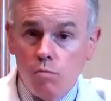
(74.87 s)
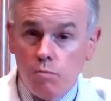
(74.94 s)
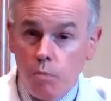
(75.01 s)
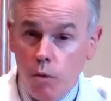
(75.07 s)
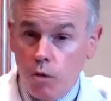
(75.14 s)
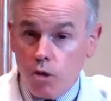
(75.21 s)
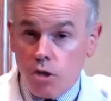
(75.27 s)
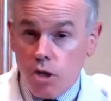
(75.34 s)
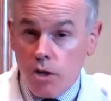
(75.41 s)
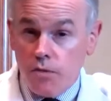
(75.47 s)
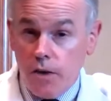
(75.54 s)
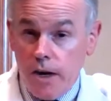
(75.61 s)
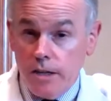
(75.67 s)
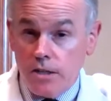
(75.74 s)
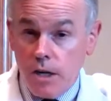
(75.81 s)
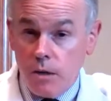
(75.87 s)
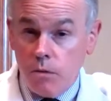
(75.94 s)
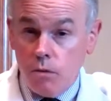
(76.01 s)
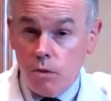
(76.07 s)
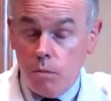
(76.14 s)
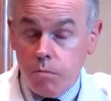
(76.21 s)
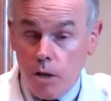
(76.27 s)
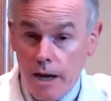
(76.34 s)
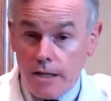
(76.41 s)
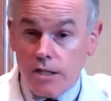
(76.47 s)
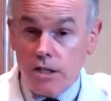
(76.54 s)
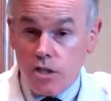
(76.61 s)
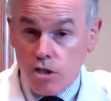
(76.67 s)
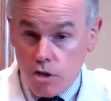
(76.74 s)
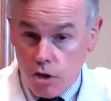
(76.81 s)
board-certified general
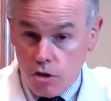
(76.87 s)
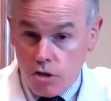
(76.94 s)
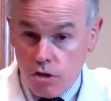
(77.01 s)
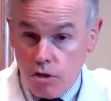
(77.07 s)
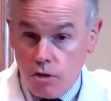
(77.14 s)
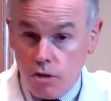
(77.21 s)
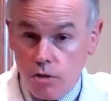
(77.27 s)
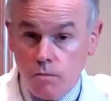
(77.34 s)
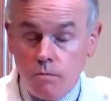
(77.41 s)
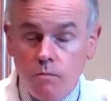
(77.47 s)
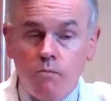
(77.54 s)
plastic surgeons